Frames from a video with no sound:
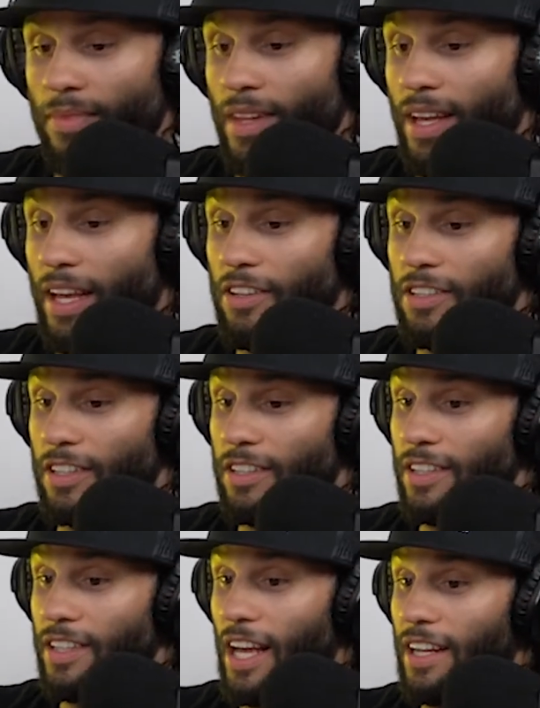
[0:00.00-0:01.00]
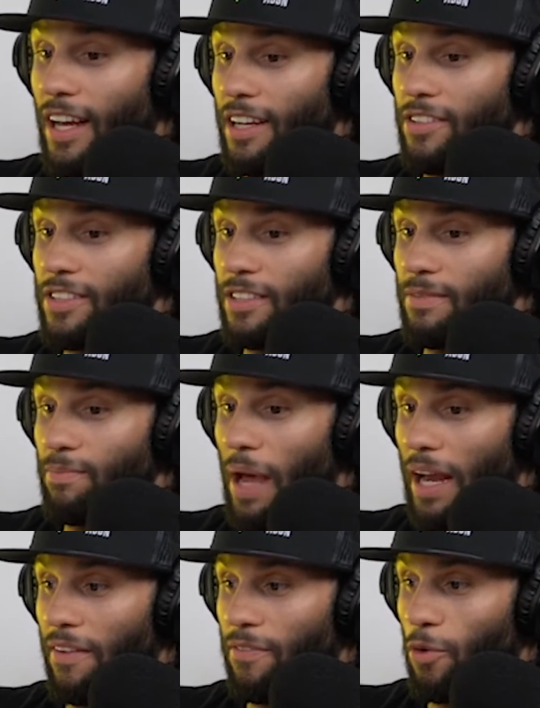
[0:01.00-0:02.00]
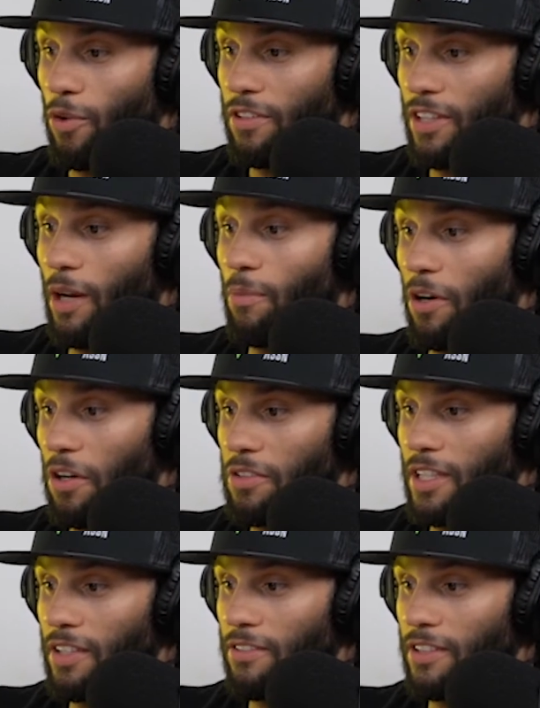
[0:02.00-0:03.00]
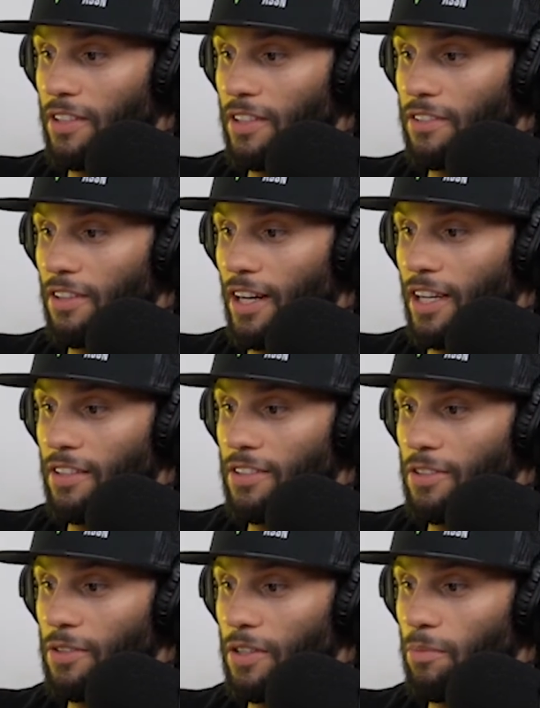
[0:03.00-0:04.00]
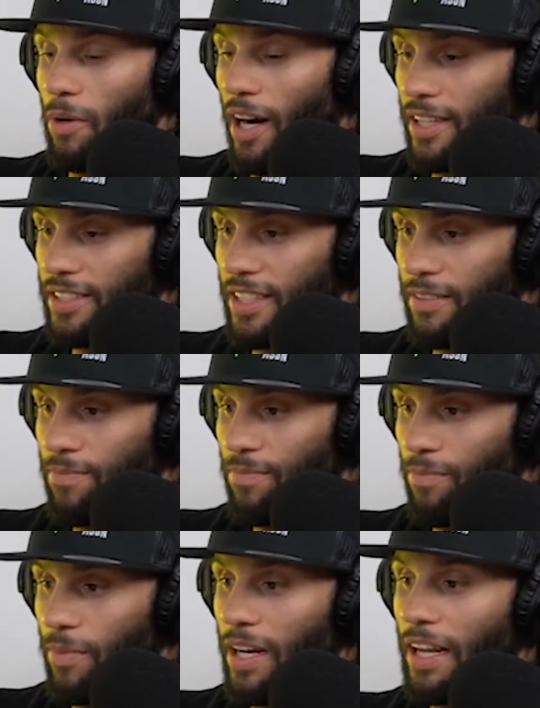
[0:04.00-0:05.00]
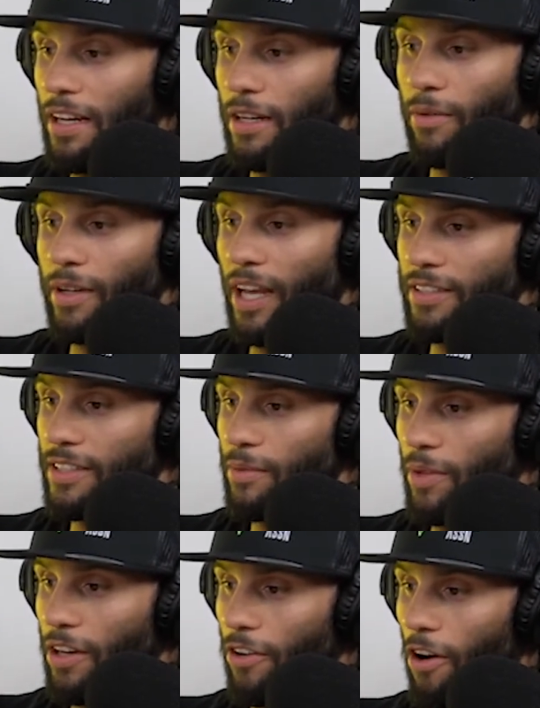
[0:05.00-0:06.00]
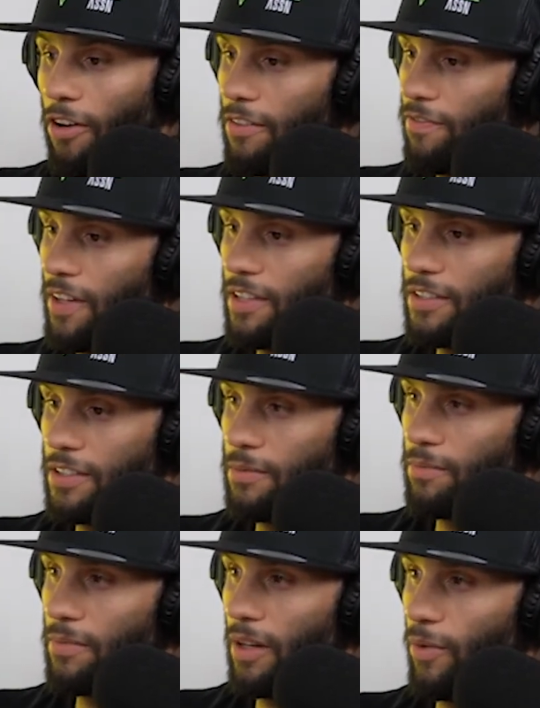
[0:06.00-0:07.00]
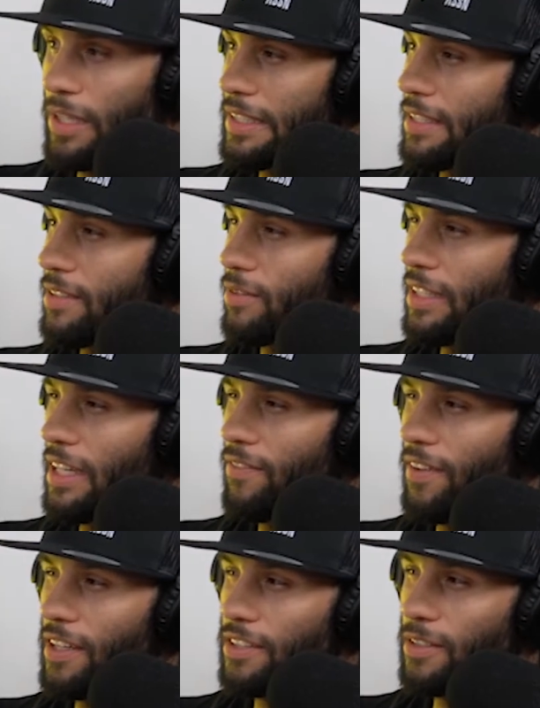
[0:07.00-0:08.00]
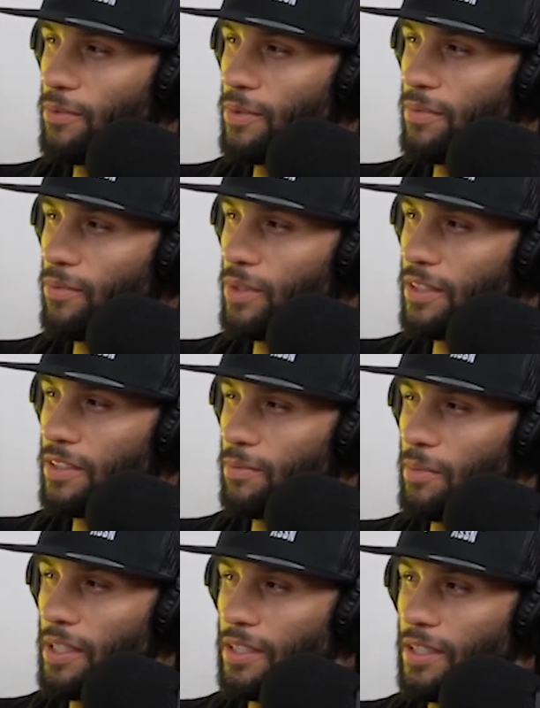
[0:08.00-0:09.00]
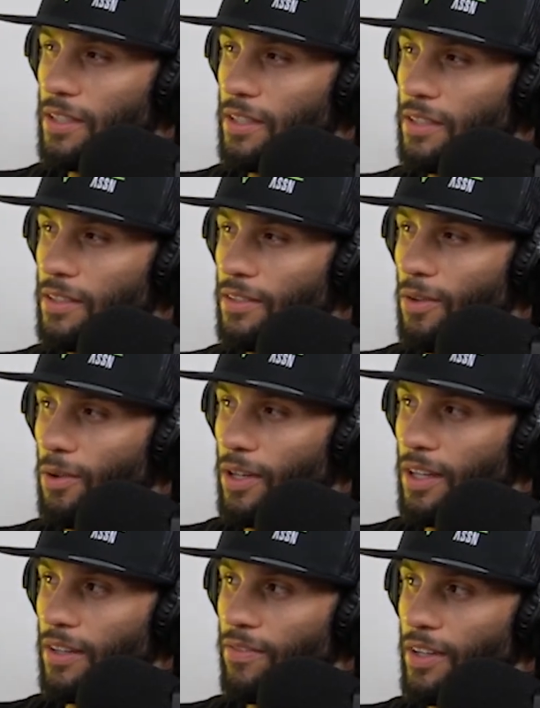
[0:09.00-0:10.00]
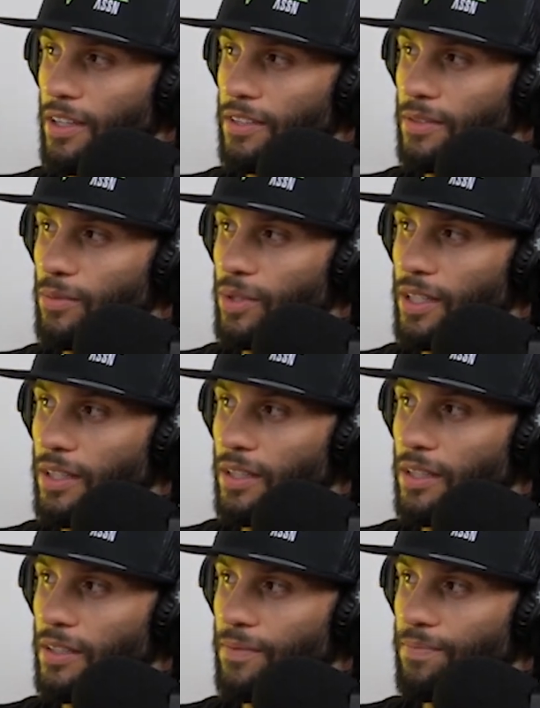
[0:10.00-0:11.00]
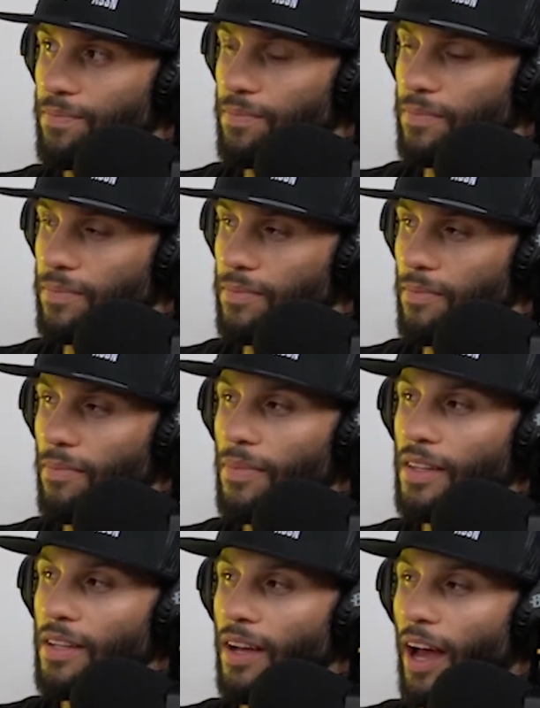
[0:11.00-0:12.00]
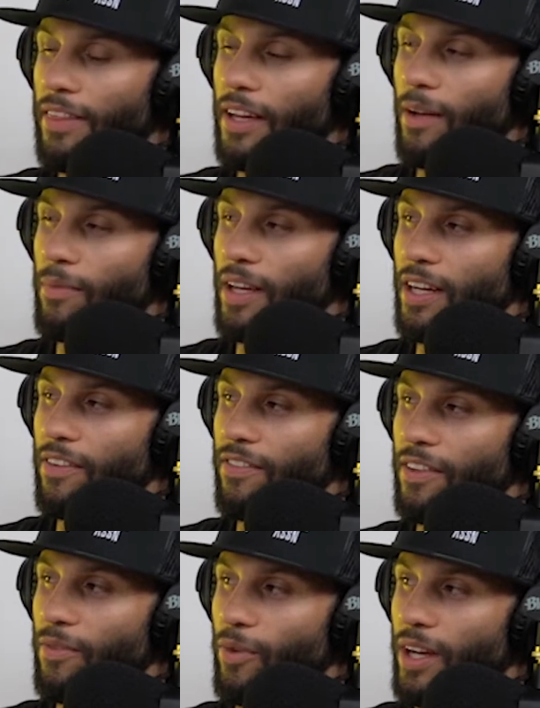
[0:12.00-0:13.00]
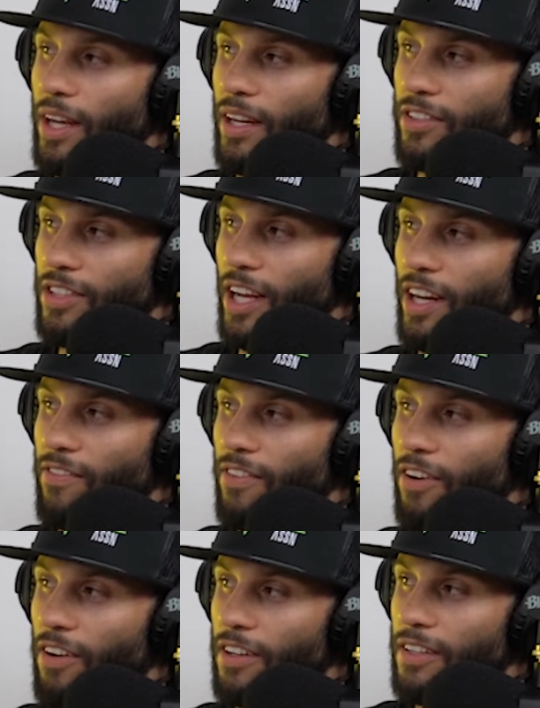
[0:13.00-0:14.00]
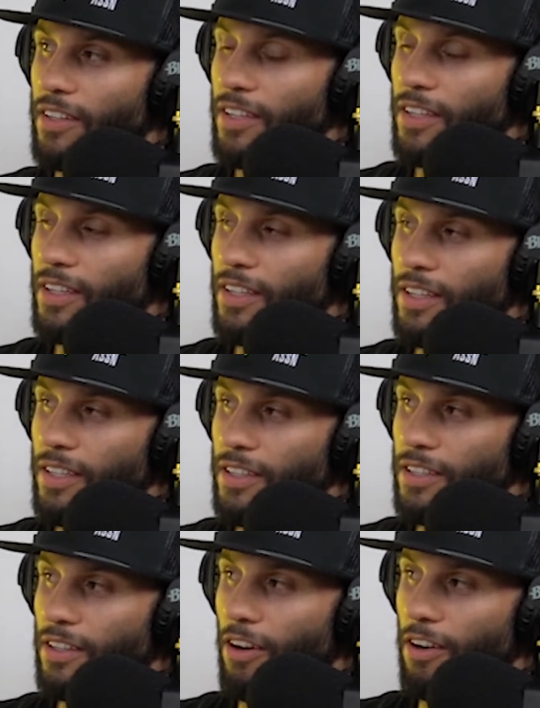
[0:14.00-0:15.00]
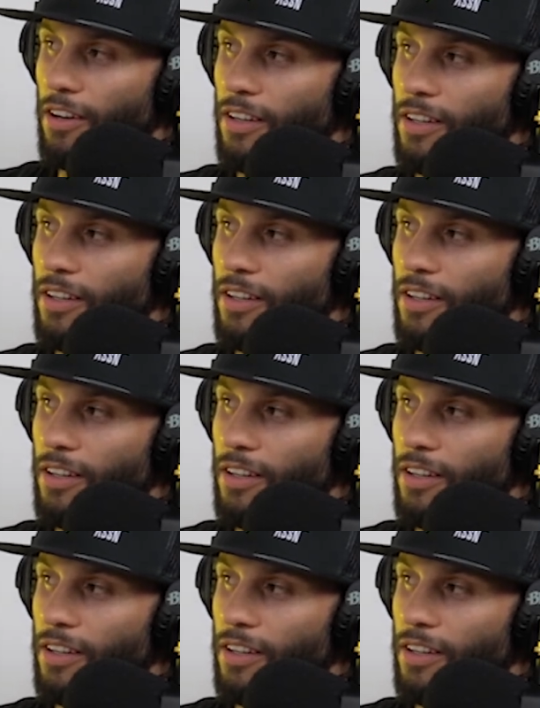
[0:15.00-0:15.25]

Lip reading: he looked good that night. It was back and forth. Shane Burgos has really good striking too, good boxing. But he ended up catching him later on and finishing him. Did he finish him with a submission, or did he finish him with? I think I'm thinking of when Shane fought Kurt.